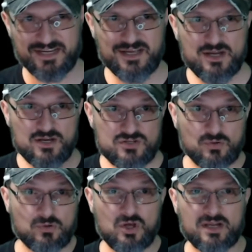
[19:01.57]
So
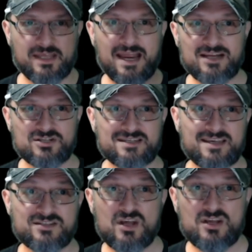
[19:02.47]
look, it actually
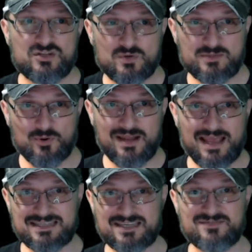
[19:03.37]
says switch port
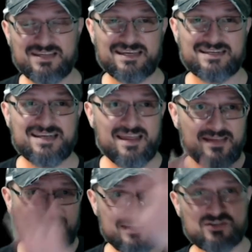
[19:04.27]
access VLAN 10.
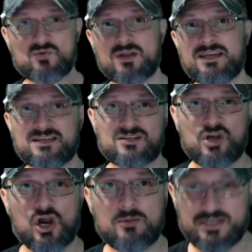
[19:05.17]
That's extraneous
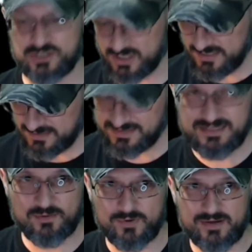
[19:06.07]
garbage. Let's get
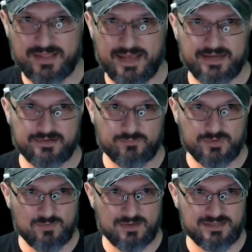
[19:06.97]
rid of that. We don't
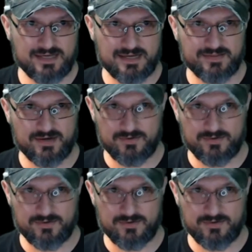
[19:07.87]
want that on there.